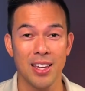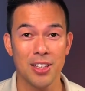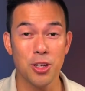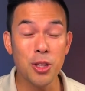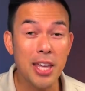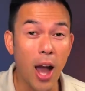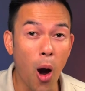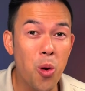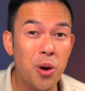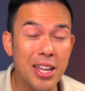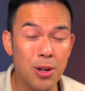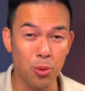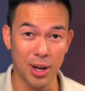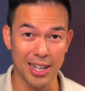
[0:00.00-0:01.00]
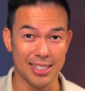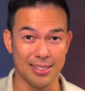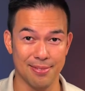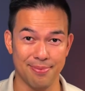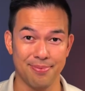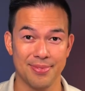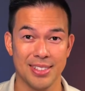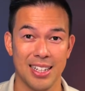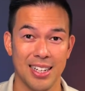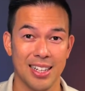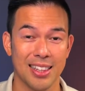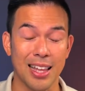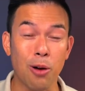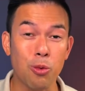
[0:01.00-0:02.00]
You're the only one
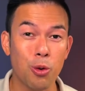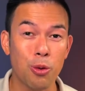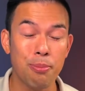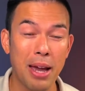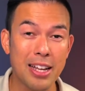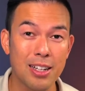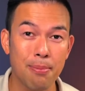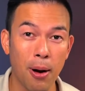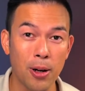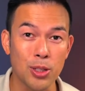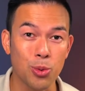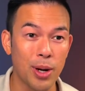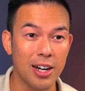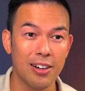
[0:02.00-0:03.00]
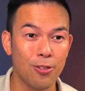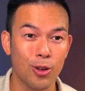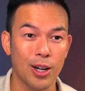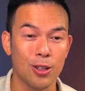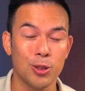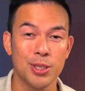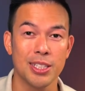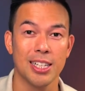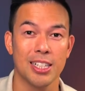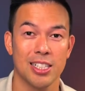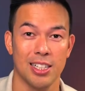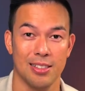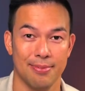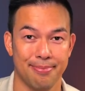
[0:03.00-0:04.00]
that will remain composed when everyone loses their
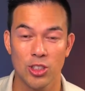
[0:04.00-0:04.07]
shit.